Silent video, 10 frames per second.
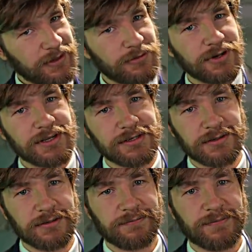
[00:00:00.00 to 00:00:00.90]
you need
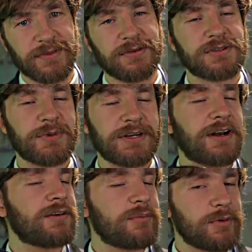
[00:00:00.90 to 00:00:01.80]
to, you're spending a
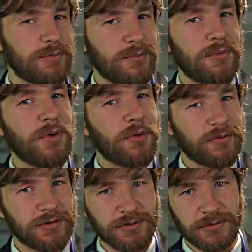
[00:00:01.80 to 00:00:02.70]
little bit more
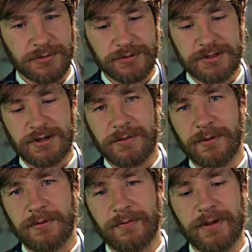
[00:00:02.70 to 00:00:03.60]
than normal time
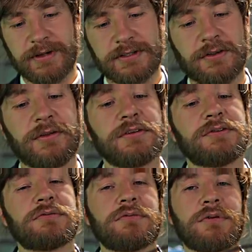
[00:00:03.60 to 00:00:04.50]
on there. So these
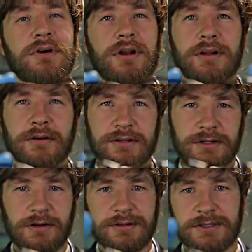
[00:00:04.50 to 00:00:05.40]
are really nice
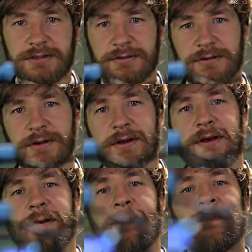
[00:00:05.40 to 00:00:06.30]
glasses on you.
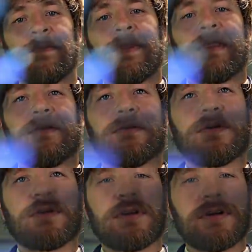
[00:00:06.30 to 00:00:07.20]
There we
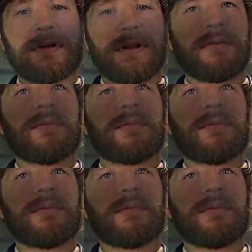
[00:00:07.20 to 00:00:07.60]
go, there, and they